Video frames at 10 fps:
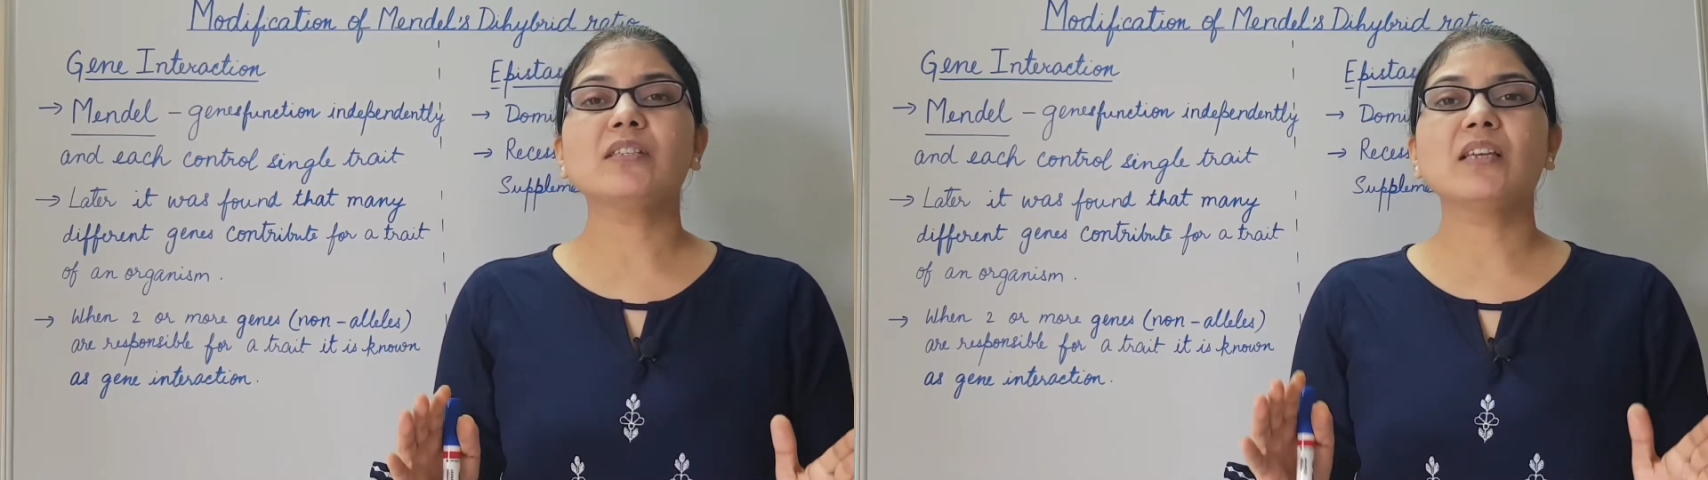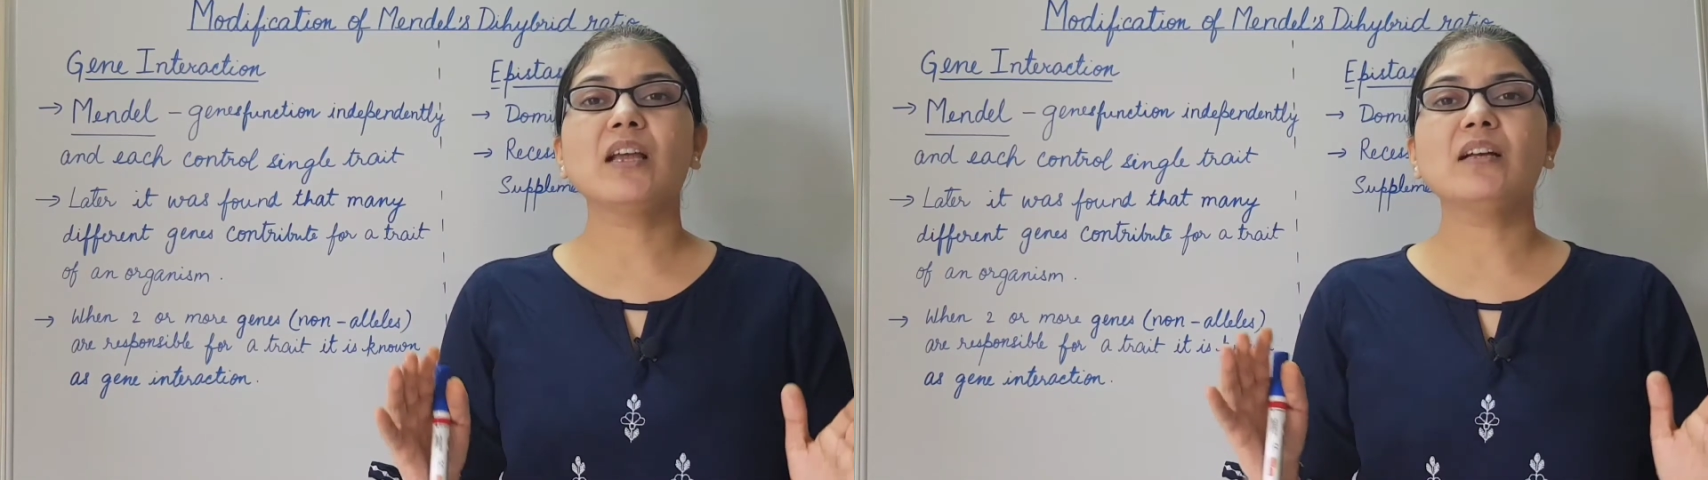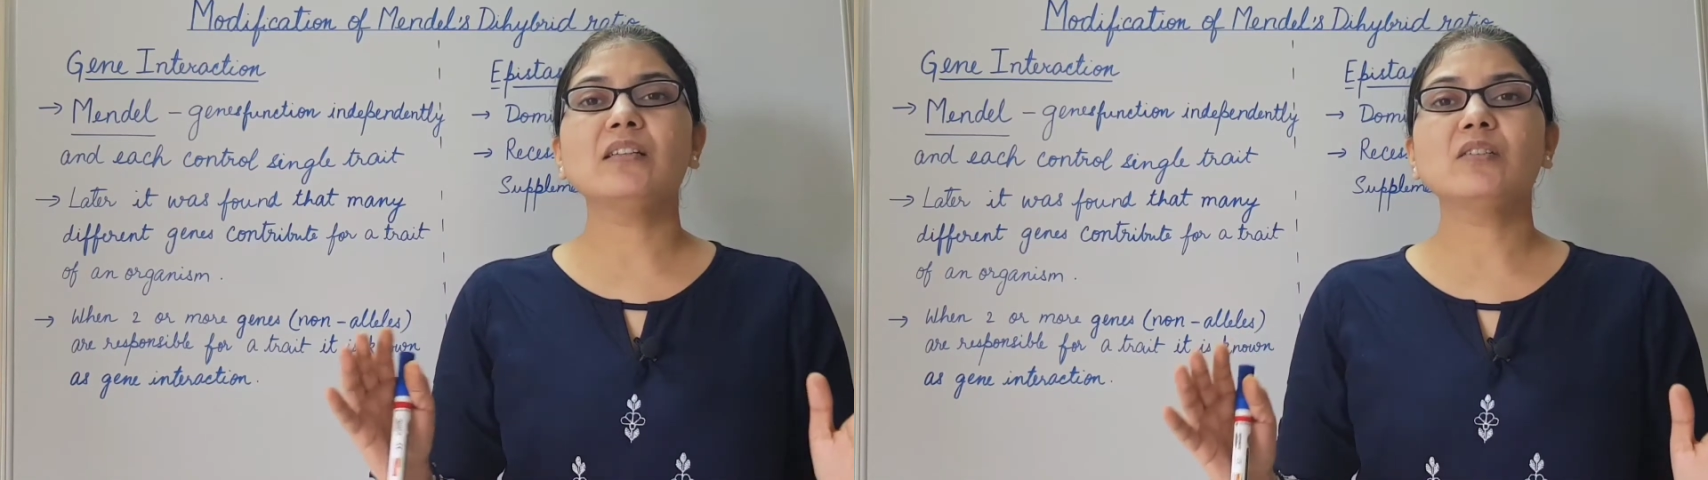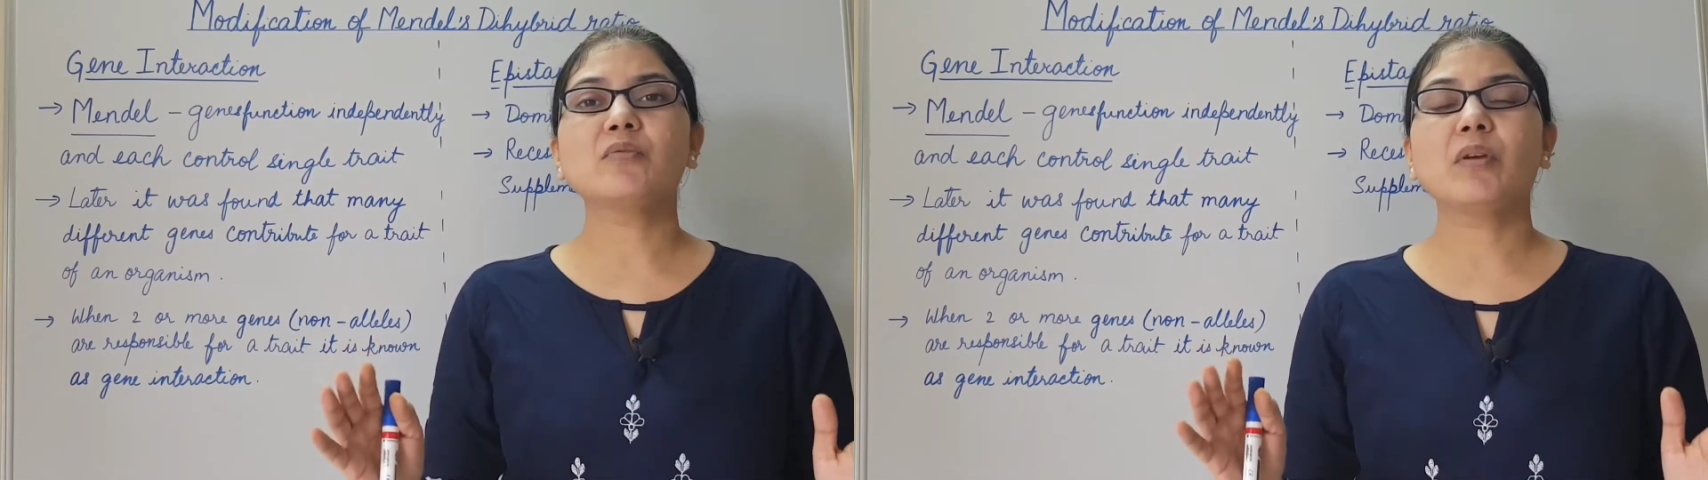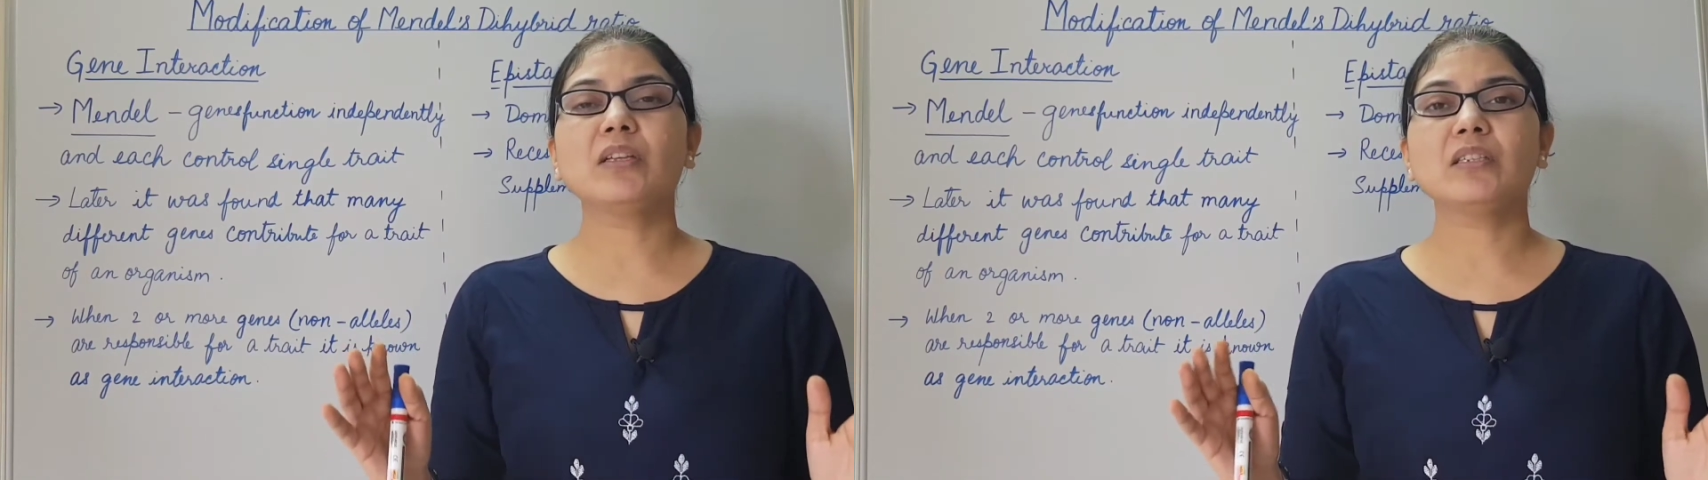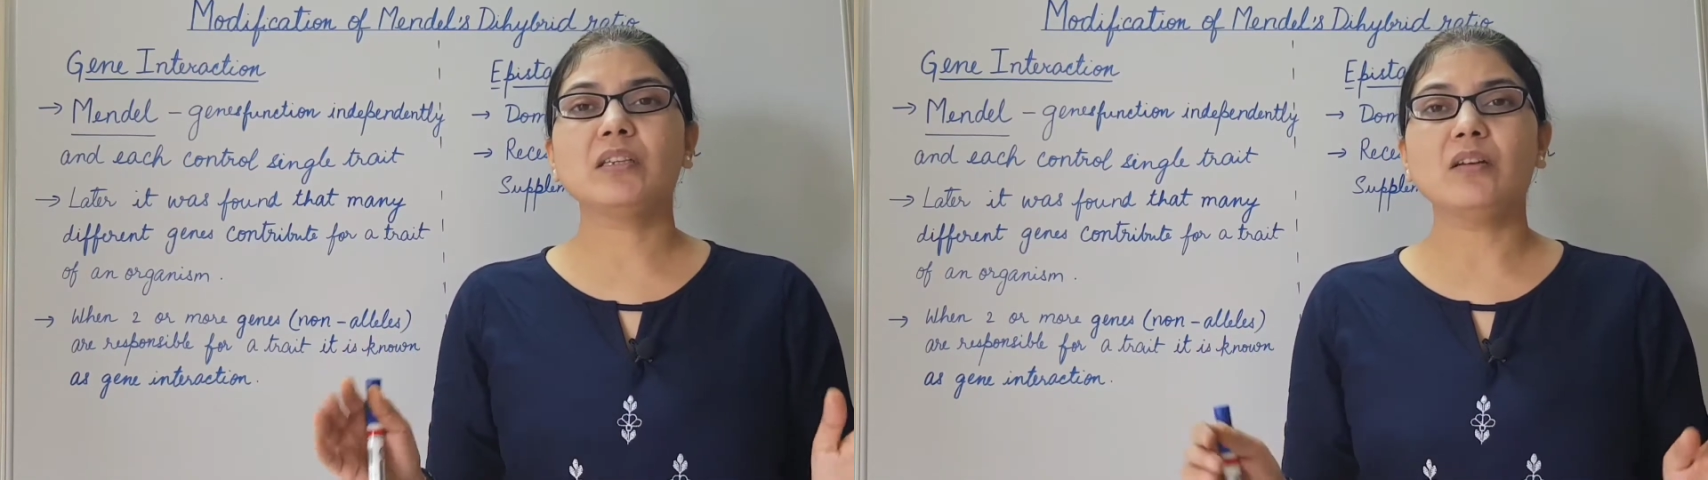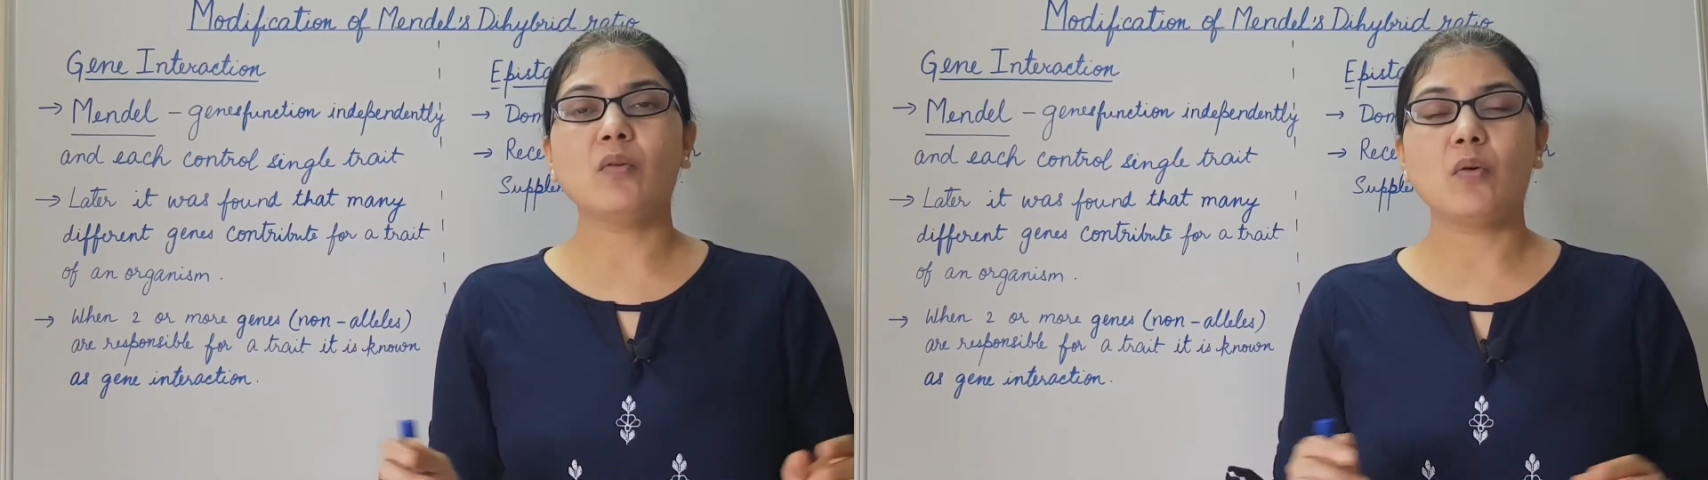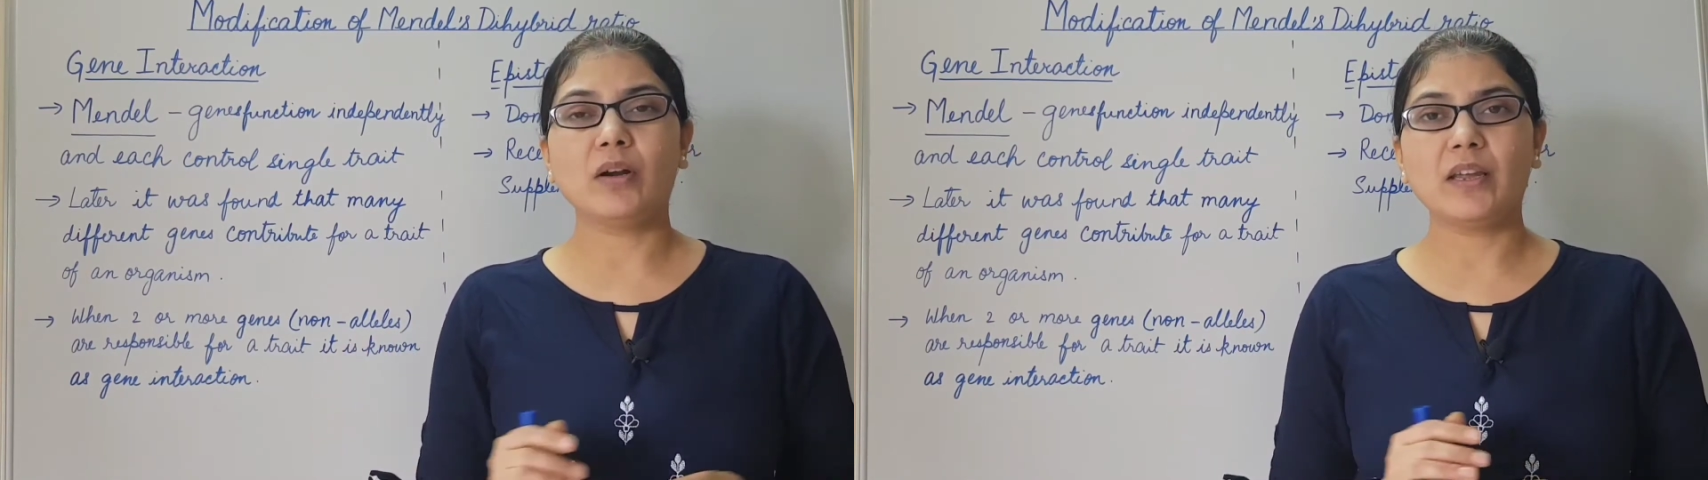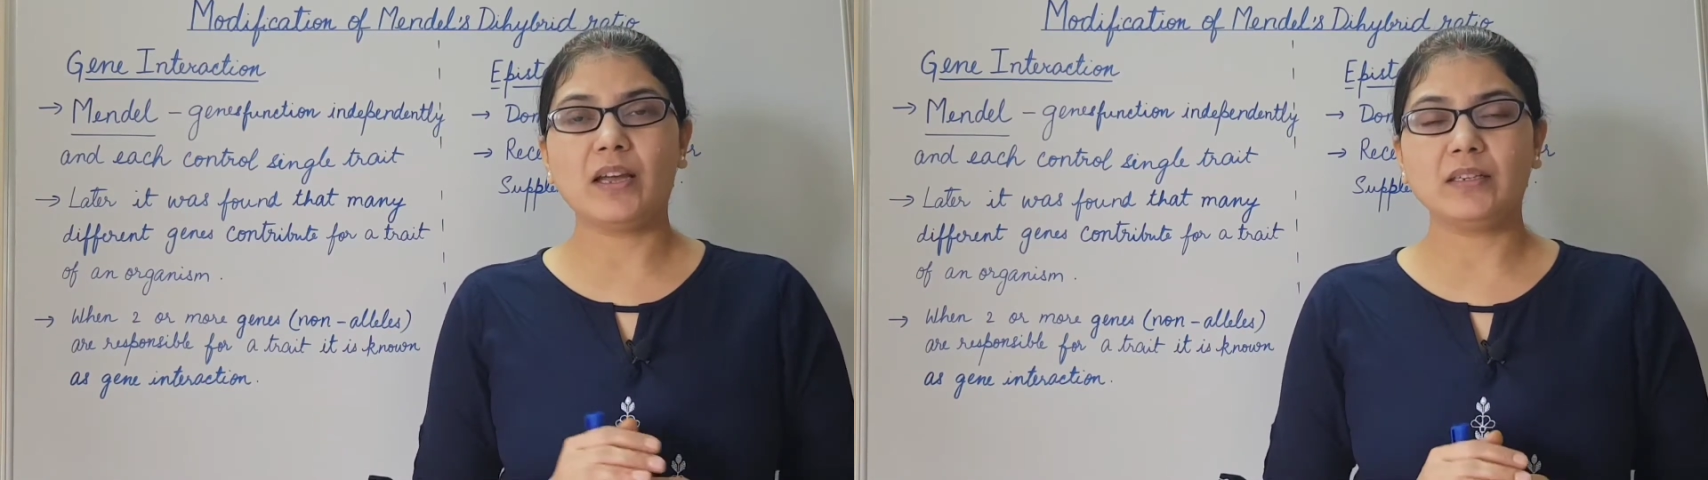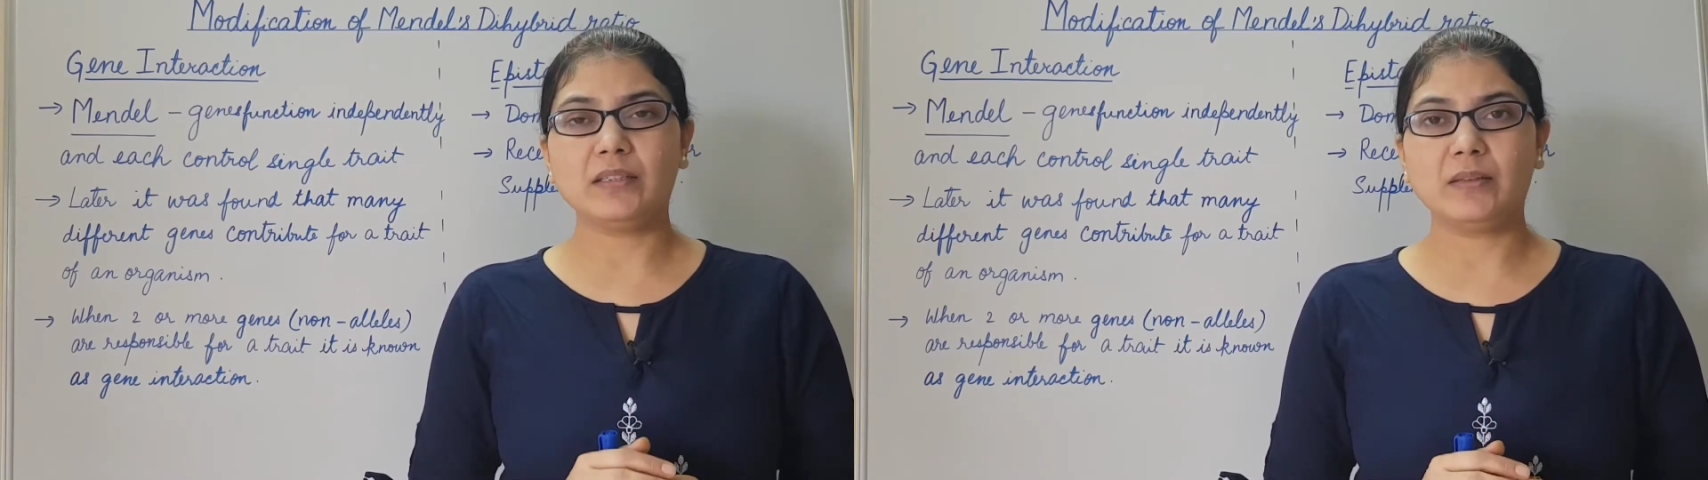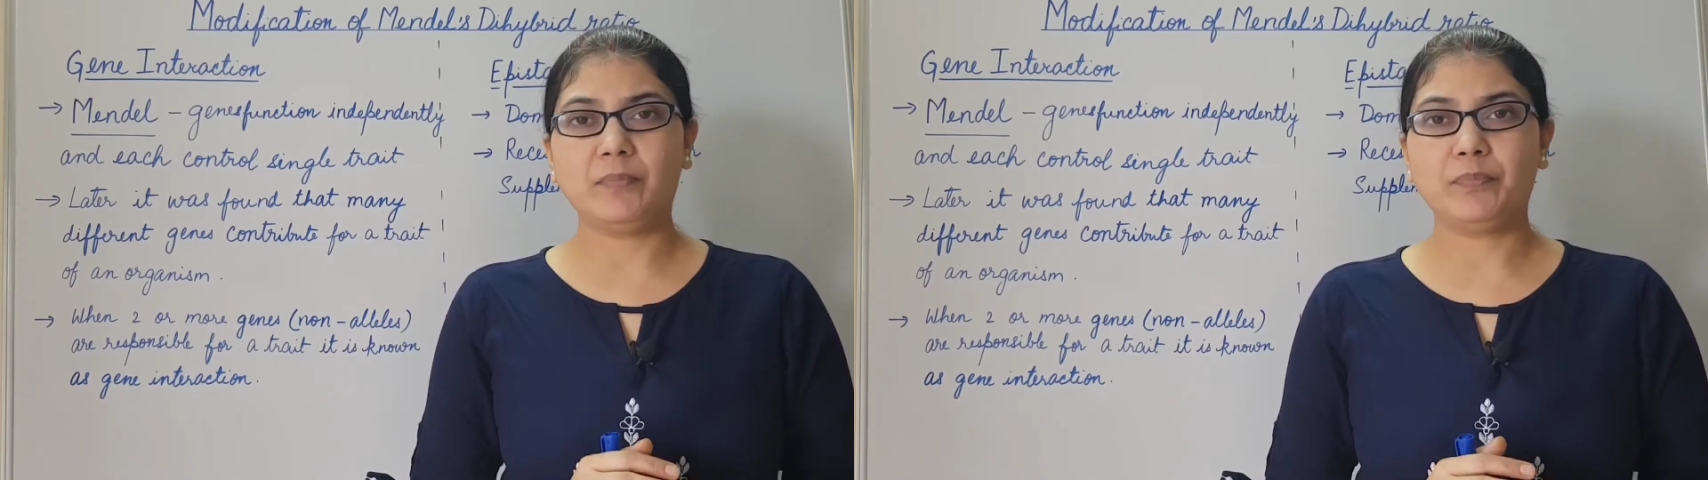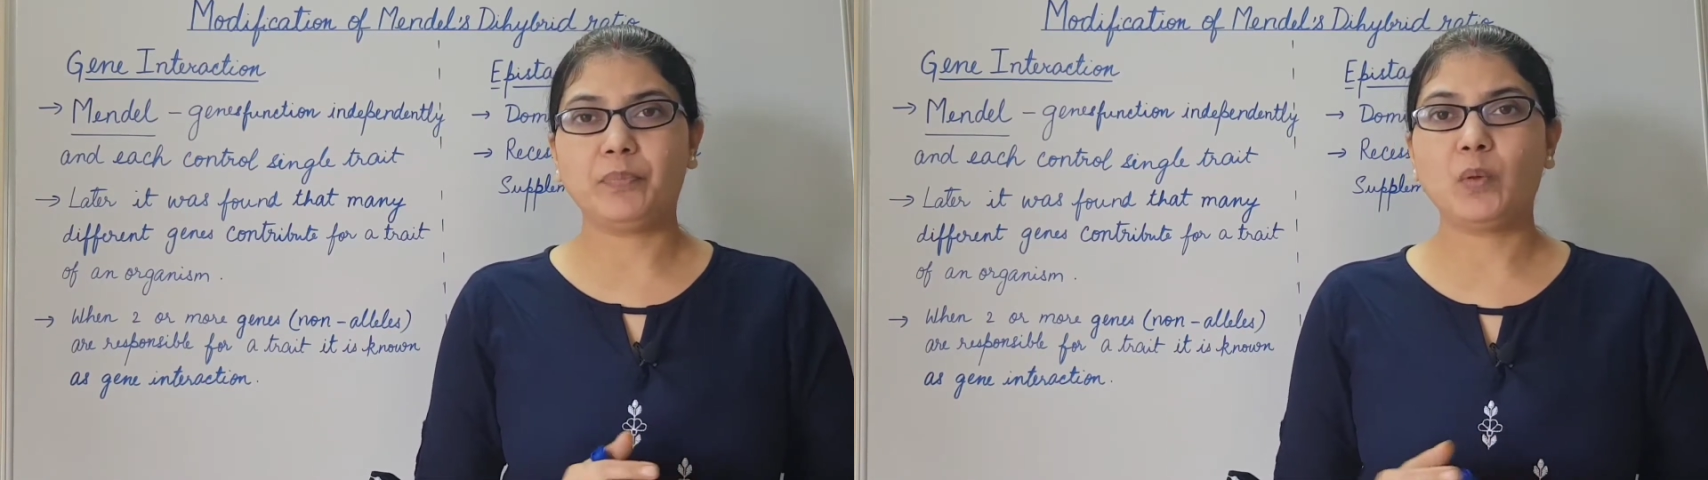single trait in an organism.